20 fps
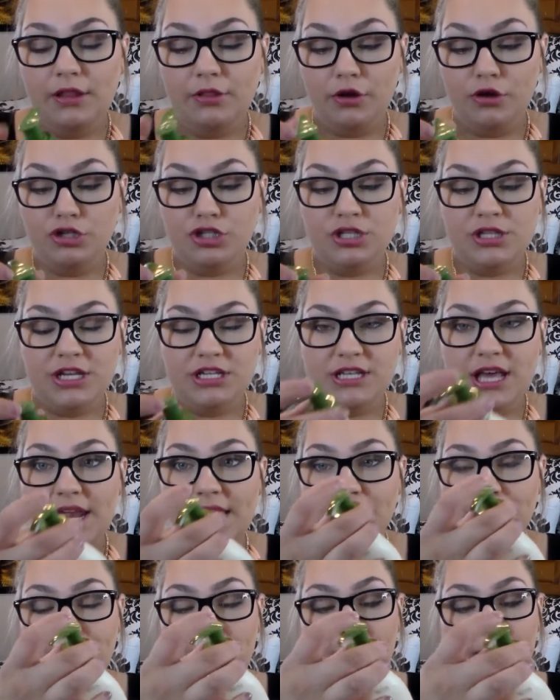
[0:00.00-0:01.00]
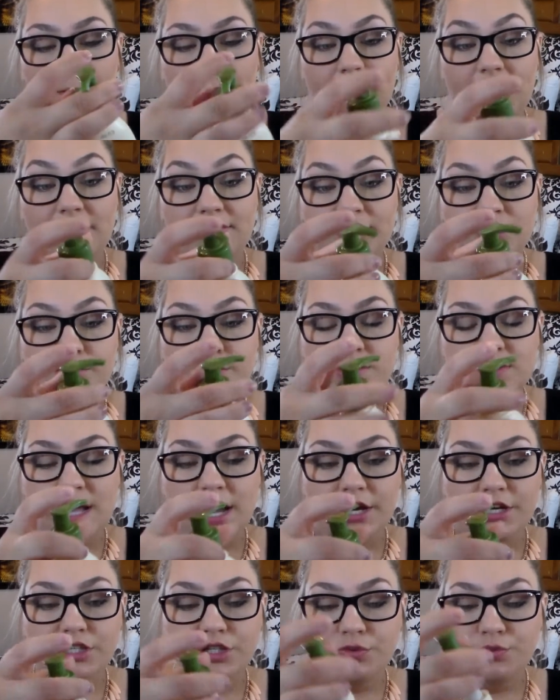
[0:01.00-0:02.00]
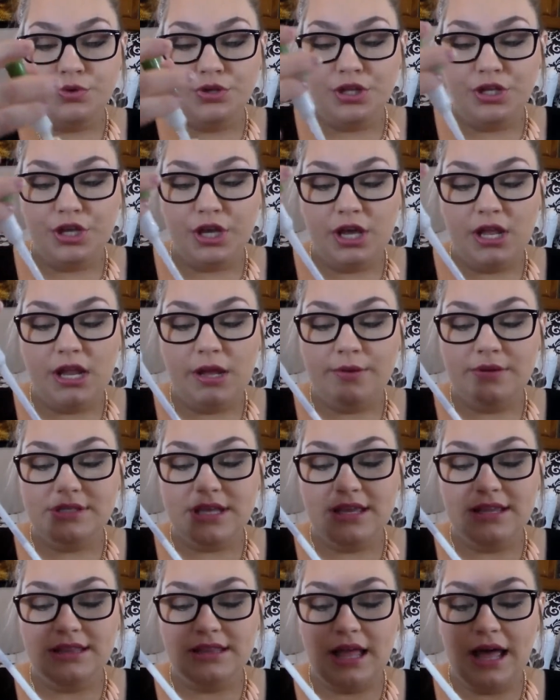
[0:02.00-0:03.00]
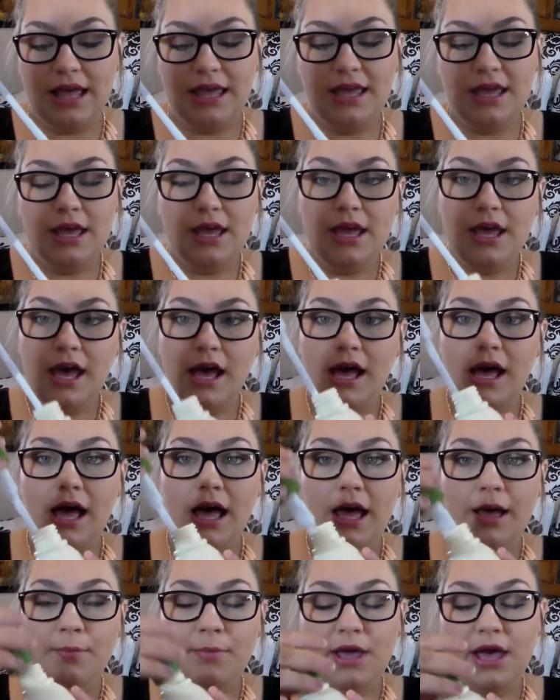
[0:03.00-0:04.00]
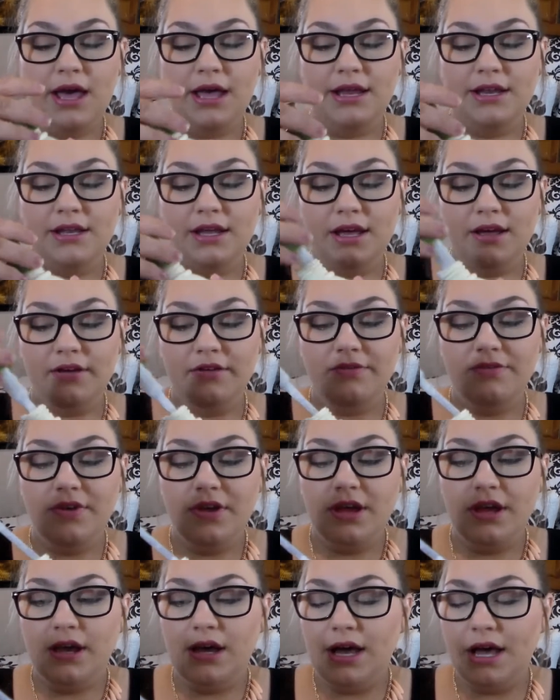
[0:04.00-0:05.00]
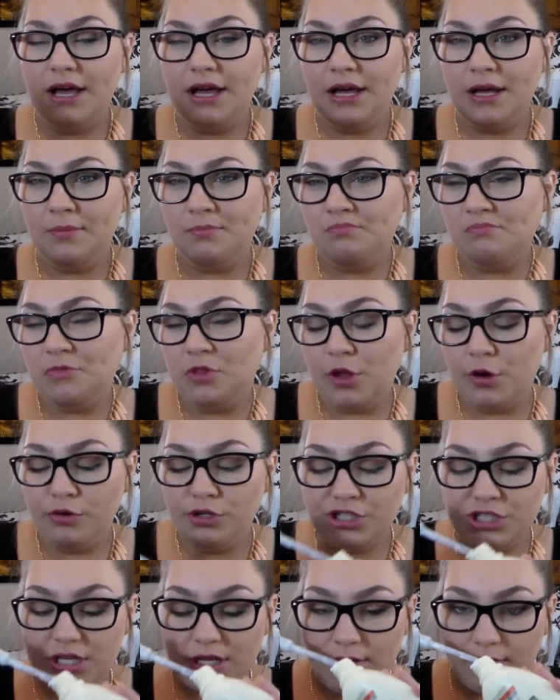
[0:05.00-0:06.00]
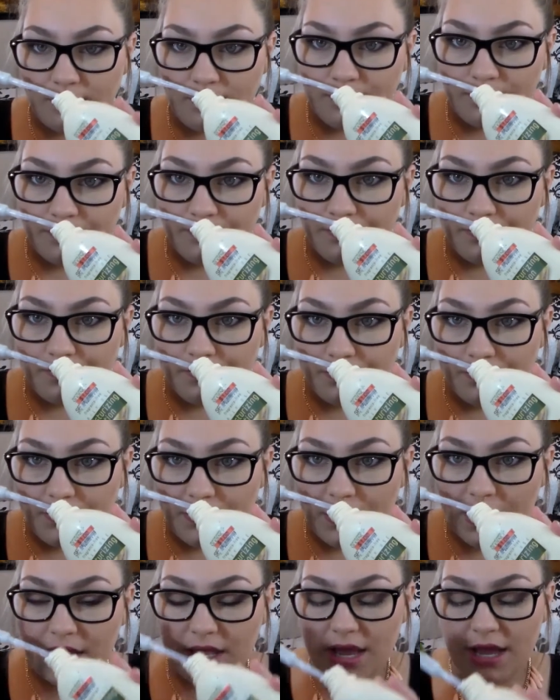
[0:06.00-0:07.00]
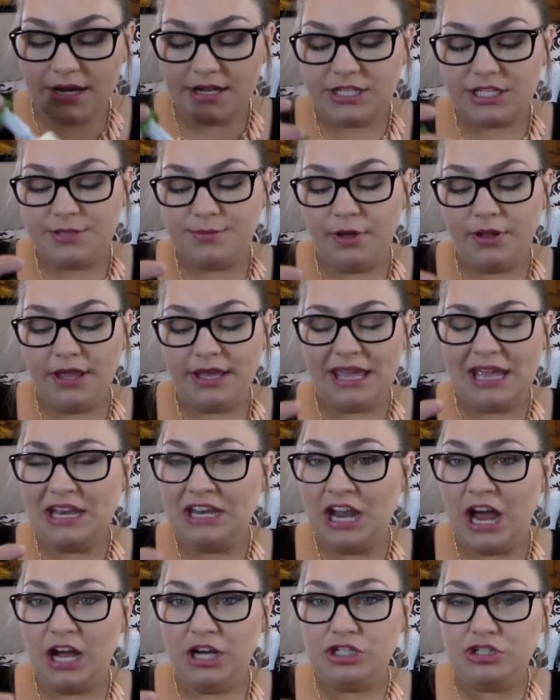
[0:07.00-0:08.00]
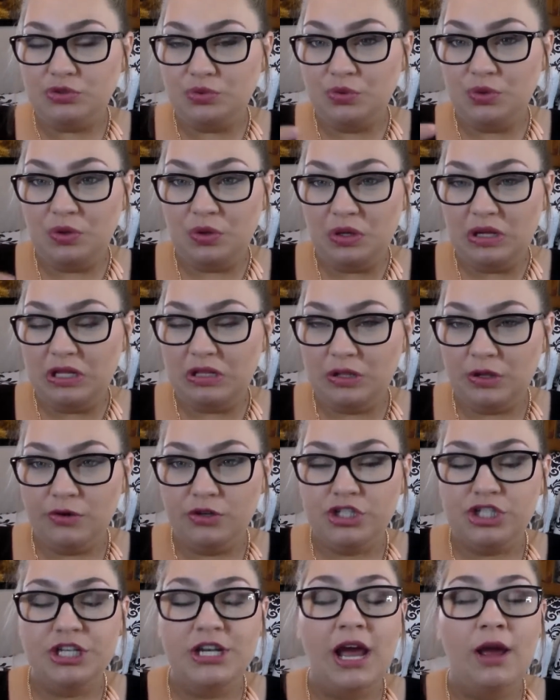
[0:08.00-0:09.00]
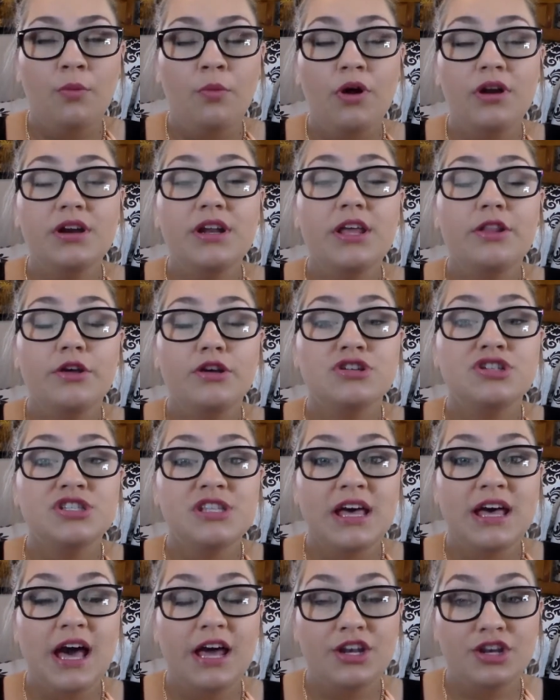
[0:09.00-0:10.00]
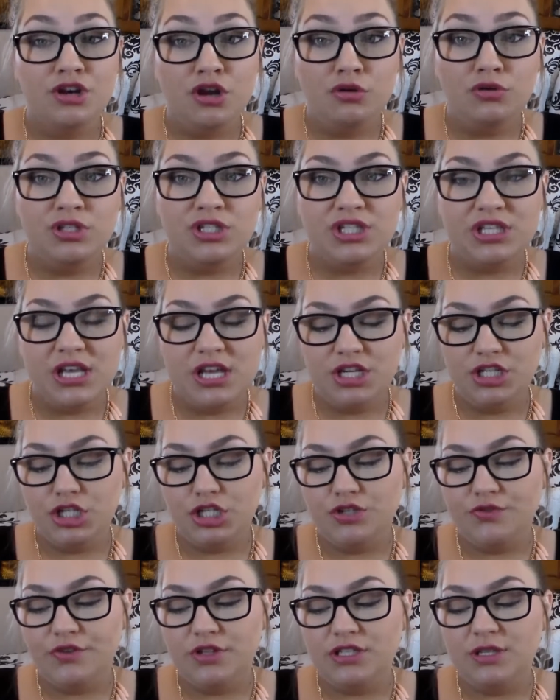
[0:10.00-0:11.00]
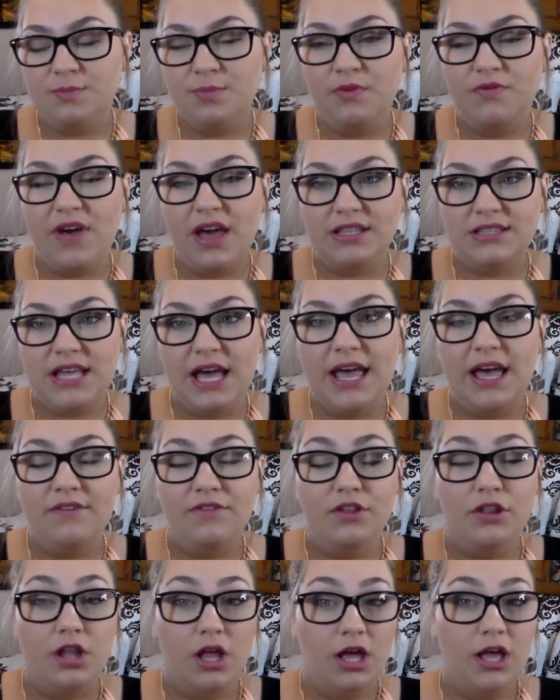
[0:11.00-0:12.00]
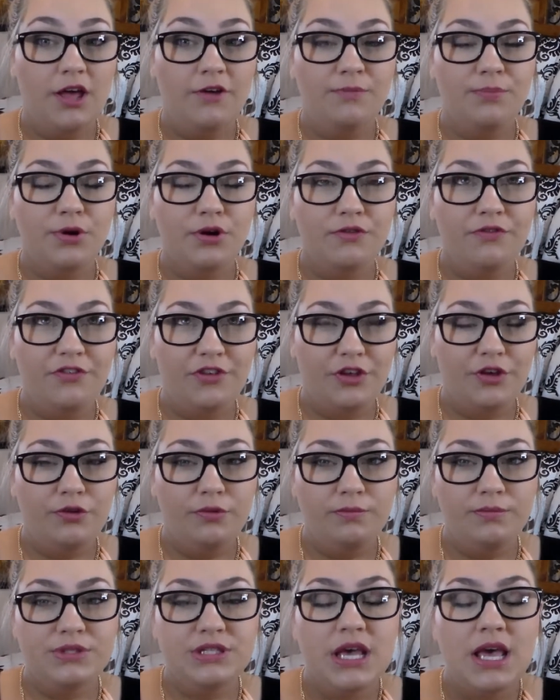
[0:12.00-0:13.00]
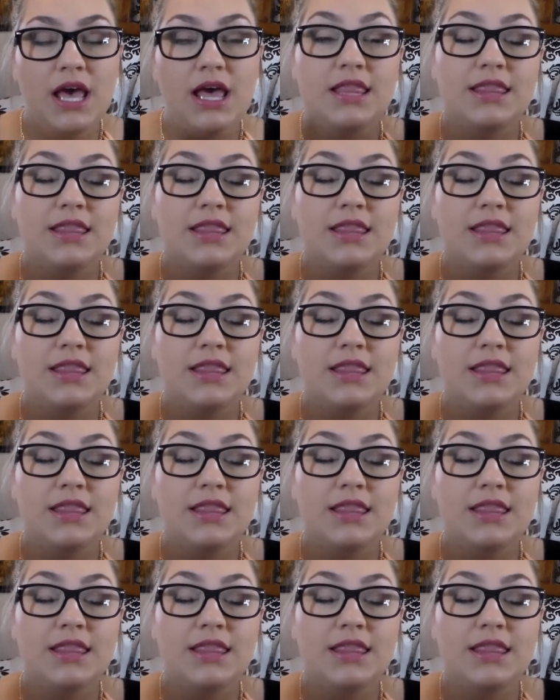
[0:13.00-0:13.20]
a lotion that's had a pump, and this was actually really good. It was a light kind of lotion. It kind of smelled like a natural lotion. I wanted a lotion that had no scent just for the simple fact that I have a lot of perfumes